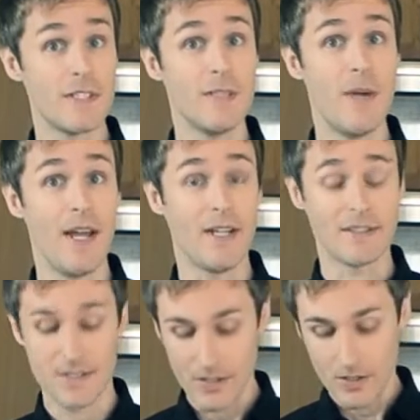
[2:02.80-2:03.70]
tea
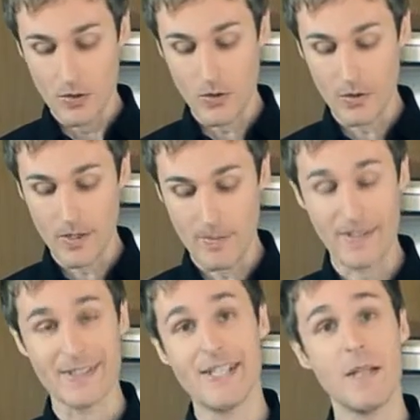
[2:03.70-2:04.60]
bags, or
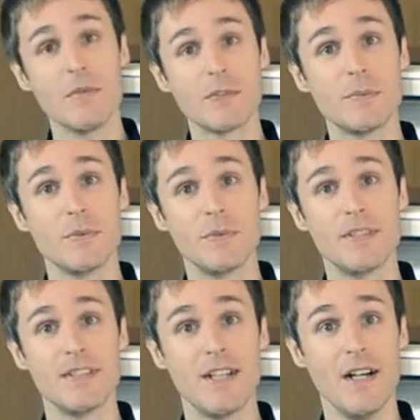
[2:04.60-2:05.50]
about a
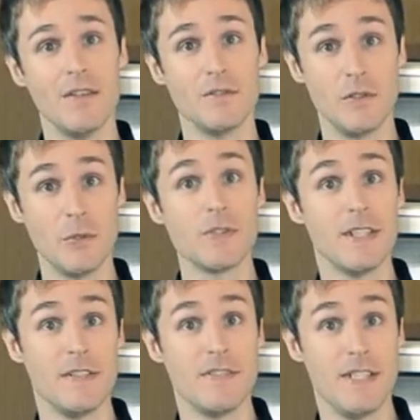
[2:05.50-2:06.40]
tablespoon of loose
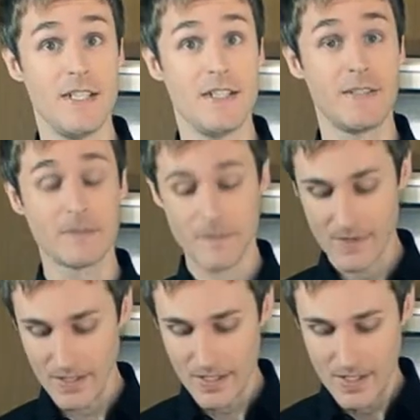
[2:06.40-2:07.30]
leaf tea.
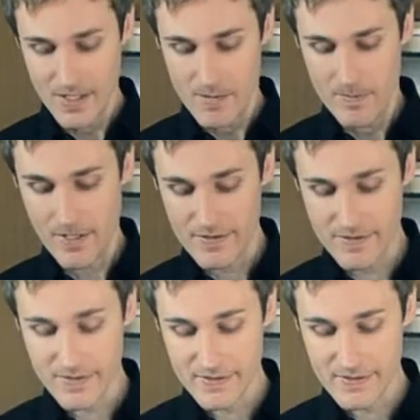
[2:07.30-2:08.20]

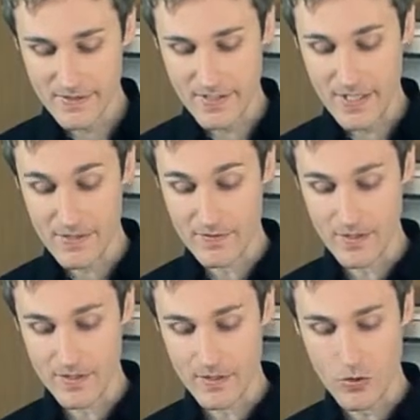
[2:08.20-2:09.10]
Because this is kind of
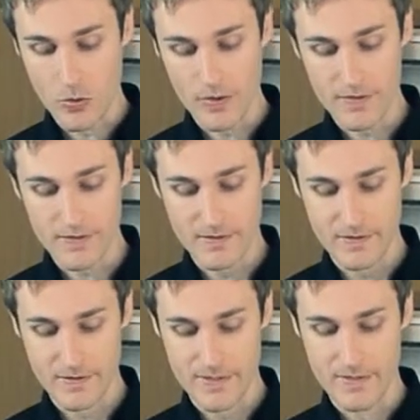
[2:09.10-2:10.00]
a coarse
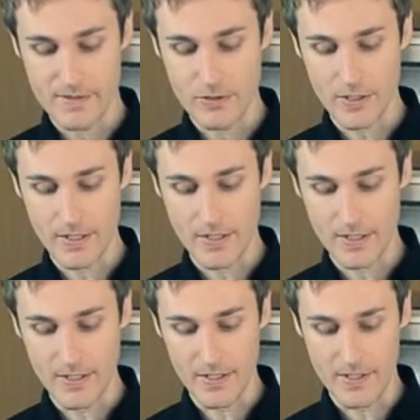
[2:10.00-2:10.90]

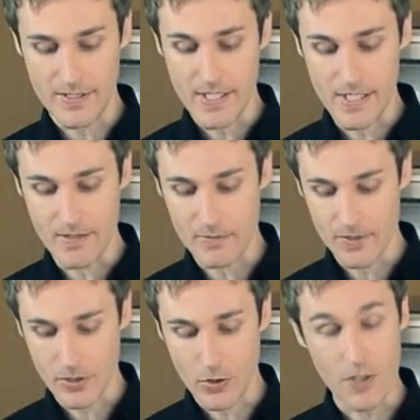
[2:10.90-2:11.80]
looking uh, tea, we're
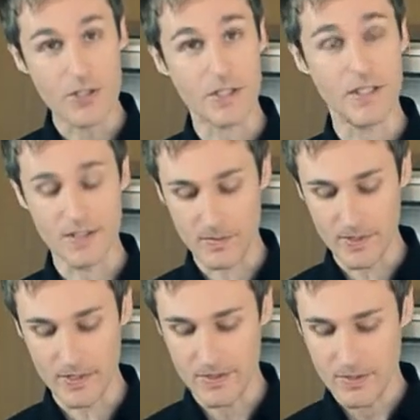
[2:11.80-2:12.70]
going to crush it a little
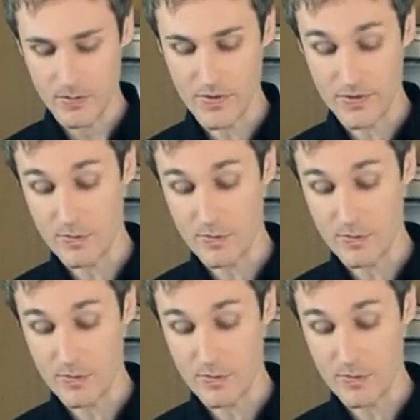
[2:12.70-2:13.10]
bit with a